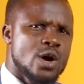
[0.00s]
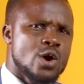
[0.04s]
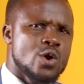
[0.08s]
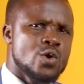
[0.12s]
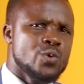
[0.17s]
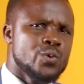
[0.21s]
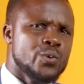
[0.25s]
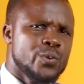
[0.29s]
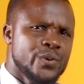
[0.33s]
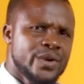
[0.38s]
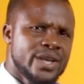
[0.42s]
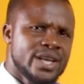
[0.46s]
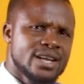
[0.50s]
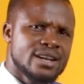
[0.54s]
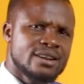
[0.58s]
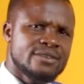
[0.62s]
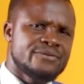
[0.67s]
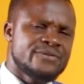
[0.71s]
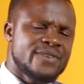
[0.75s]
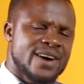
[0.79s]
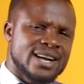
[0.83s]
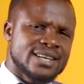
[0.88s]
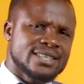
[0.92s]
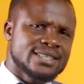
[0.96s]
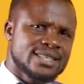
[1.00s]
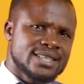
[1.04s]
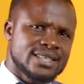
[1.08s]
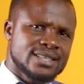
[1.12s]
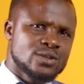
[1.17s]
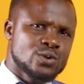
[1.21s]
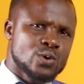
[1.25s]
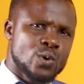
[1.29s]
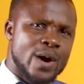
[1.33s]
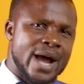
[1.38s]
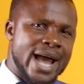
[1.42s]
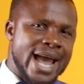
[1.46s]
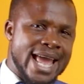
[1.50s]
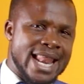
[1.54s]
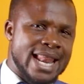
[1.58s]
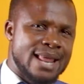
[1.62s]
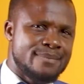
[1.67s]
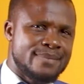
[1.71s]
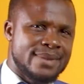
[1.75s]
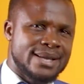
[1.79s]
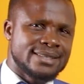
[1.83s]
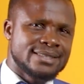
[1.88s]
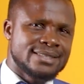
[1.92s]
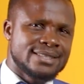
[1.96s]
real factors or
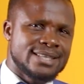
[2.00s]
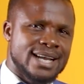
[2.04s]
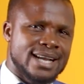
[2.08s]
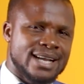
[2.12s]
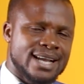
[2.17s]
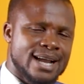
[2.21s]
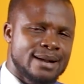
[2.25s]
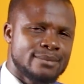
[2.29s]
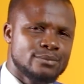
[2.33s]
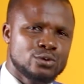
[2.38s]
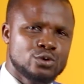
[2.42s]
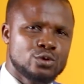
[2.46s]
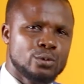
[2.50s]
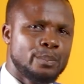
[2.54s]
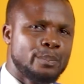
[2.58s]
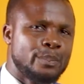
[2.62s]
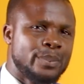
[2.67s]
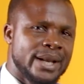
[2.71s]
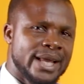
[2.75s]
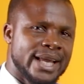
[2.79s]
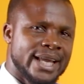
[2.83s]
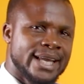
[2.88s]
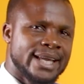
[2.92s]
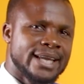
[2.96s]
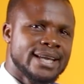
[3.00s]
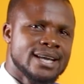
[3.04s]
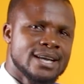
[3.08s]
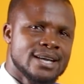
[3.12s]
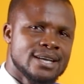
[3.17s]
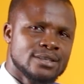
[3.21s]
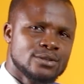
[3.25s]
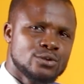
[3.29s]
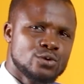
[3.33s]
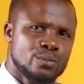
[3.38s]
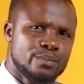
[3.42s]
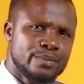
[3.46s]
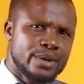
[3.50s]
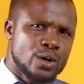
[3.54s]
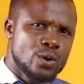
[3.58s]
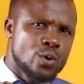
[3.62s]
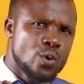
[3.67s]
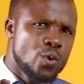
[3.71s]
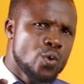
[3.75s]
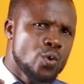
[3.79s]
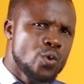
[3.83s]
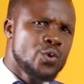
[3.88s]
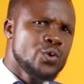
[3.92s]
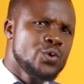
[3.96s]
elements that come to play to make
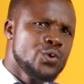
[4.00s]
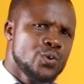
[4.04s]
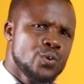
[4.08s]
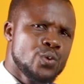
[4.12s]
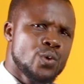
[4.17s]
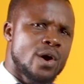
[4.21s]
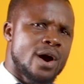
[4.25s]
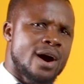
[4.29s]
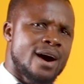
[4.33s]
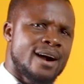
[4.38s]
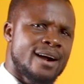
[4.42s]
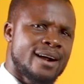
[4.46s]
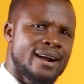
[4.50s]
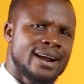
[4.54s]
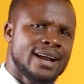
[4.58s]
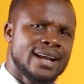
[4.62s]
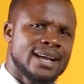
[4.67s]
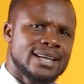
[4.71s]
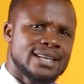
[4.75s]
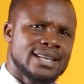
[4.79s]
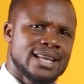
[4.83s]
who you are,